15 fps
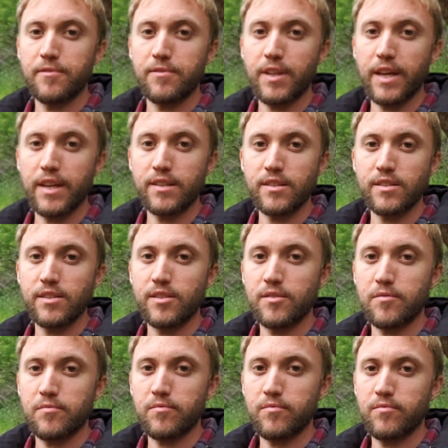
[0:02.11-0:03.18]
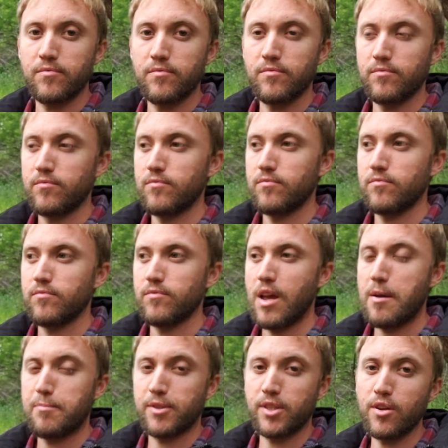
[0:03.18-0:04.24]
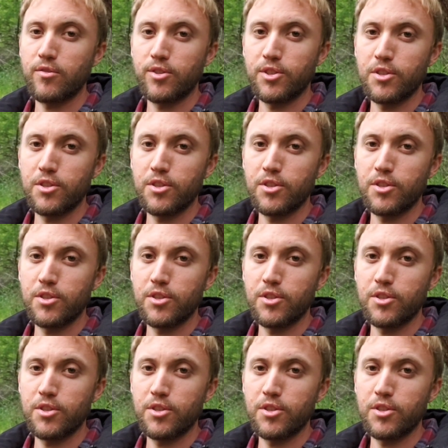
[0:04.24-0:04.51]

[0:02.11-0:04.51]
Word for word: Flangs episode